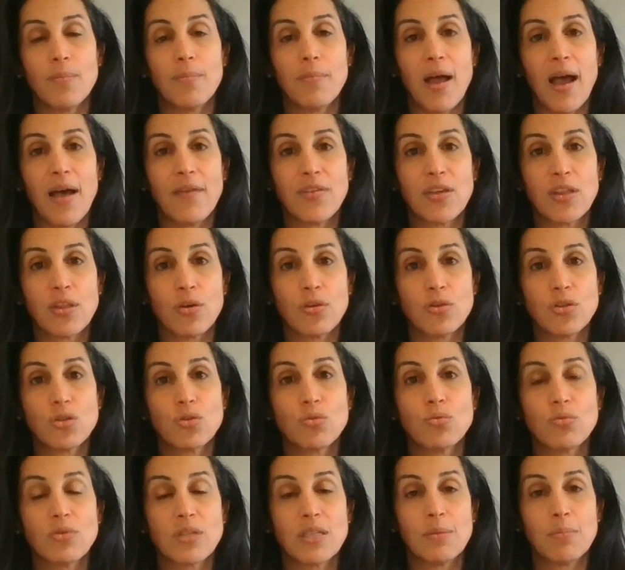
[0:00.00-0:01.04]
having those
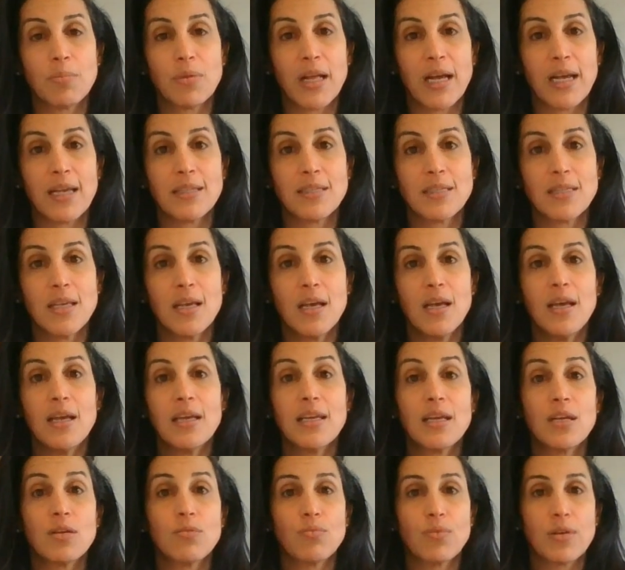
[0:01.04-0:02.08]
tools in place
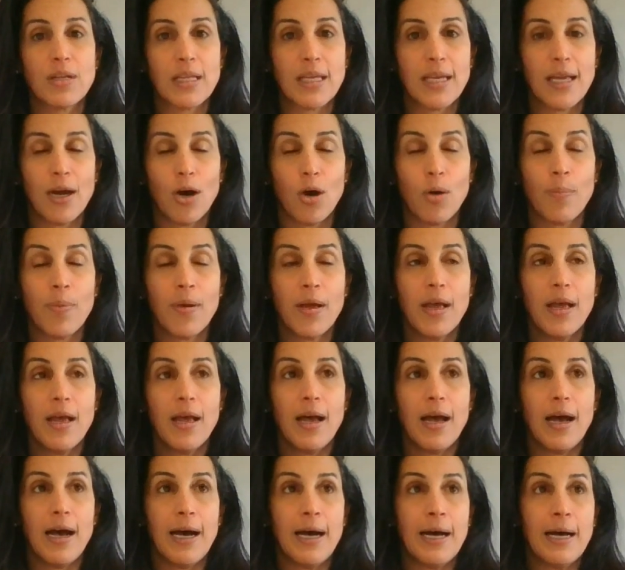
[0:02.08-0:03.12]
can really help.
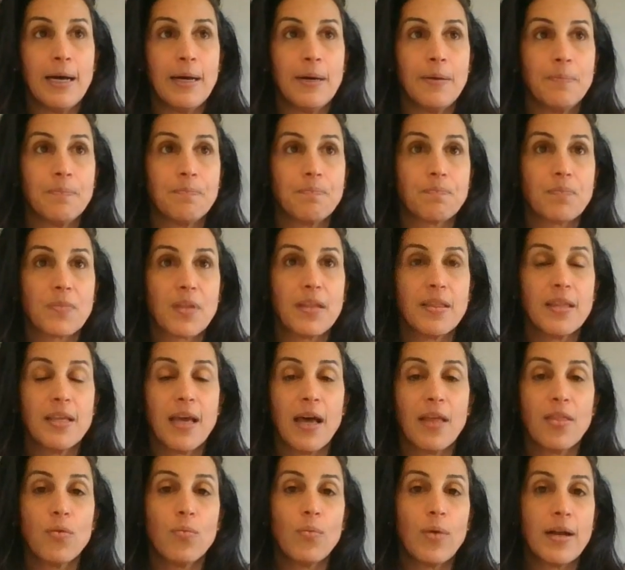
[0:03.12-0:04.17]
The
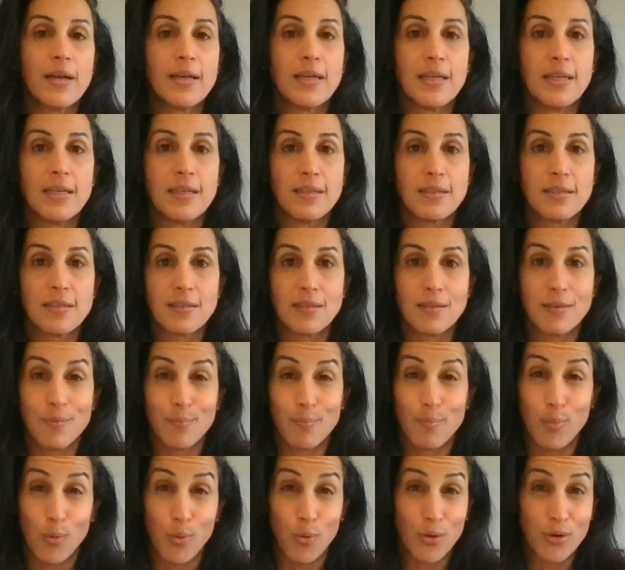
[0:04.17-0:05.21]
other one is
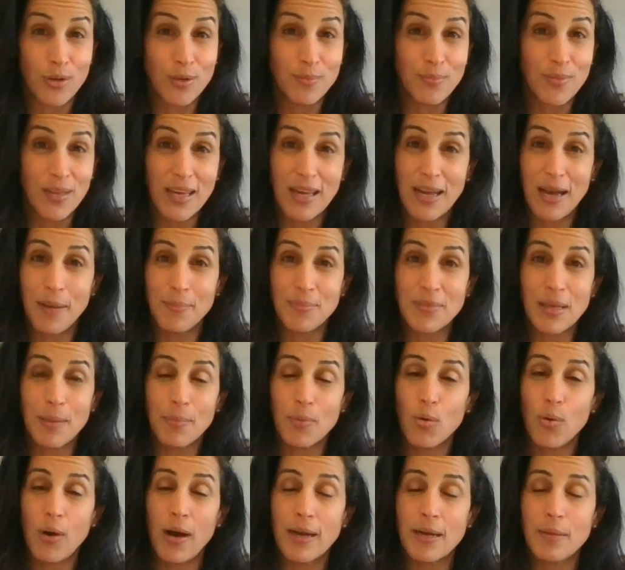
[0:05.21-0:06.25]
boredom, that comes up
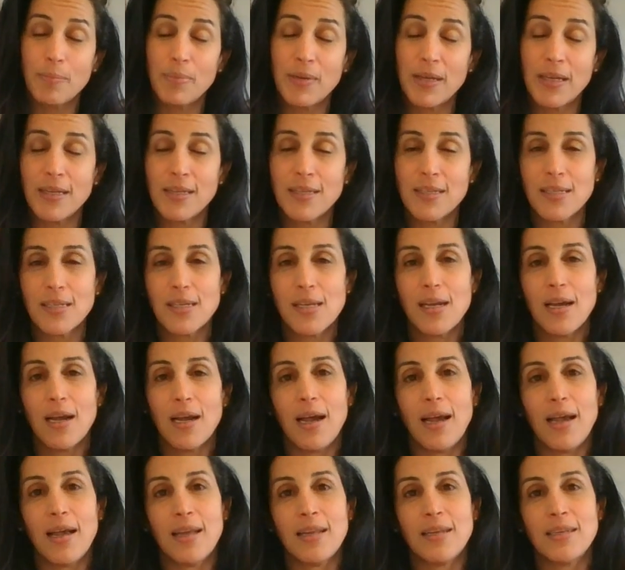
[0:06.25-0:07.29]
quite a bit.
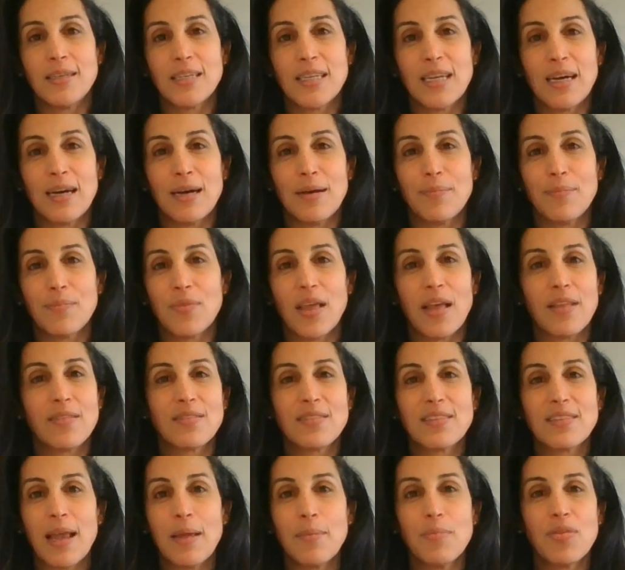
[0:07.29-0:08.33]
And
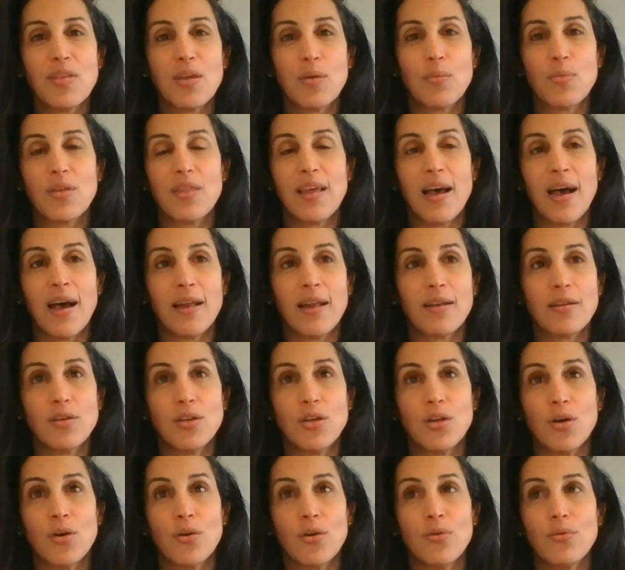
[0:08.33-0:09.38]
same thing with that,
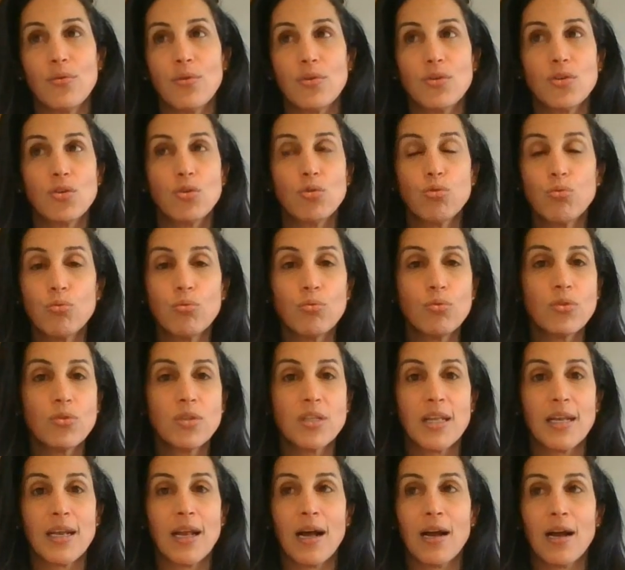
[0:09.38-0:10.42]
tools
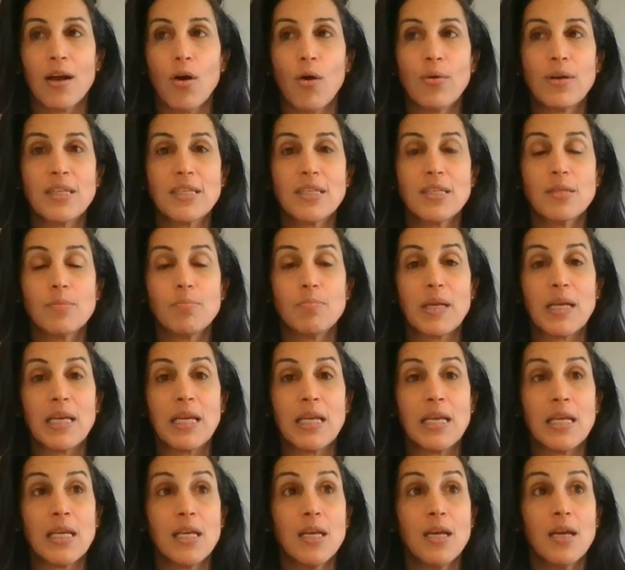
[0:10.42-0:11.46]
that are going to
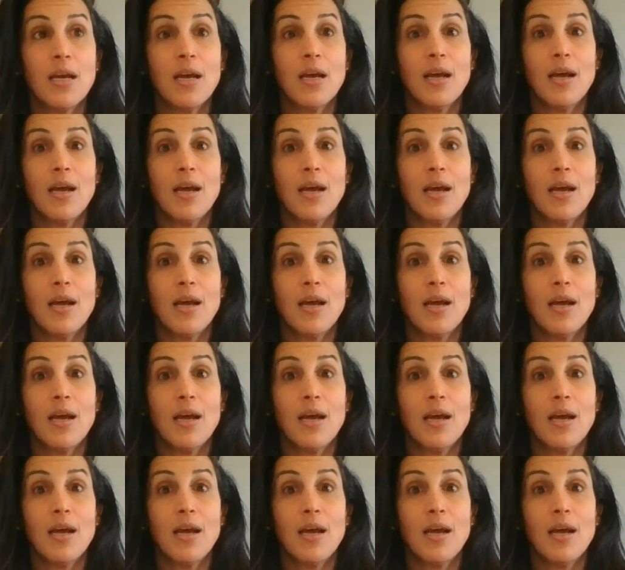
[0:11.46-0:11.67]
be